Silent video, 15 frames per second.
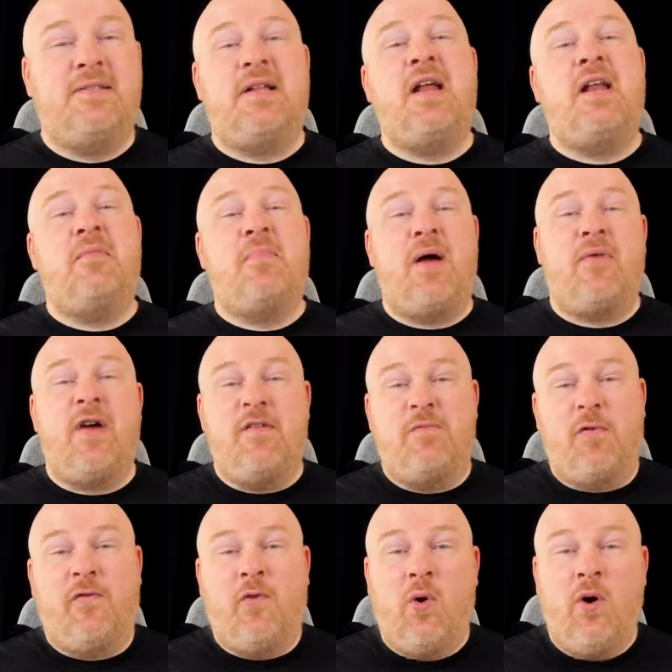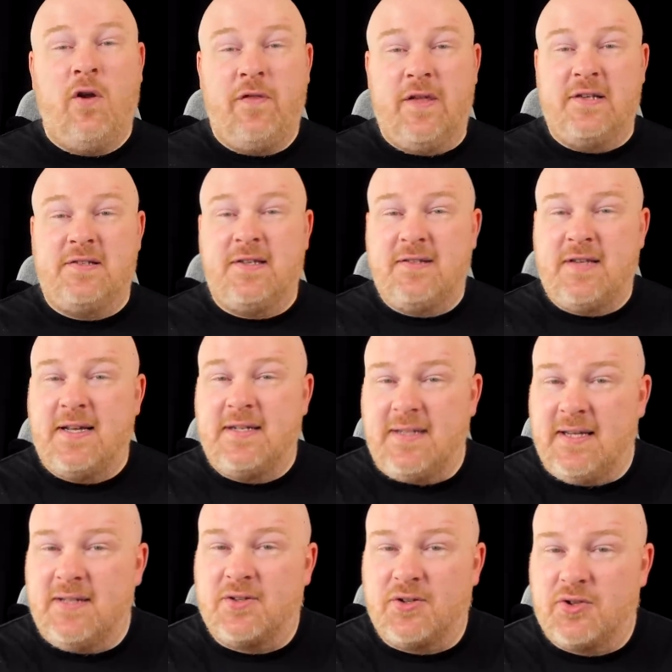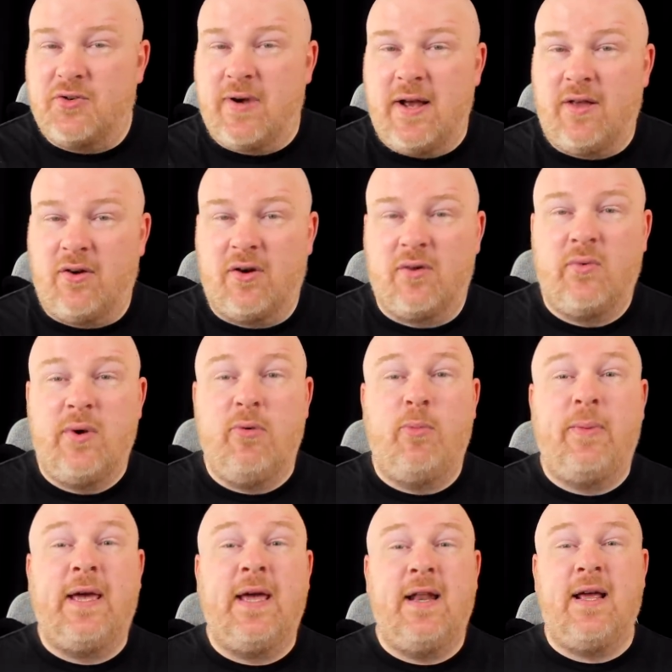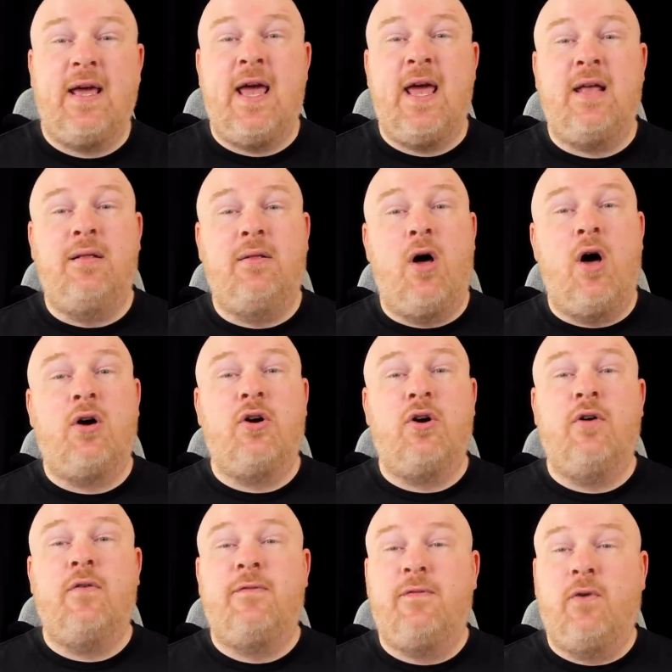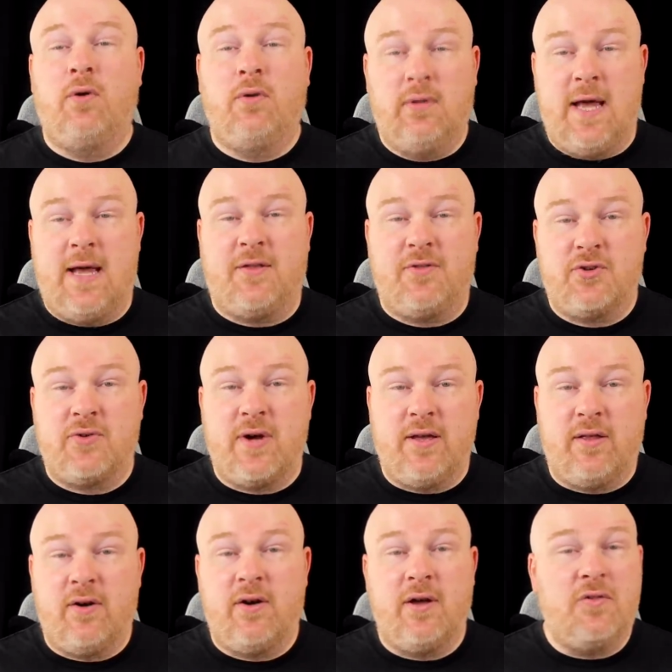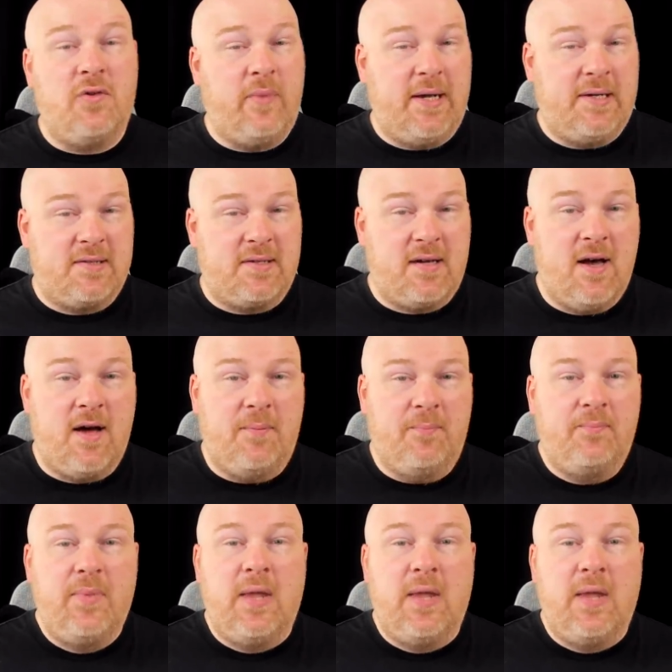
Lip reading: as stated by Rafe before, this is a teaser trailer. We will be getting a longer, full-length trailer in the weeks to come.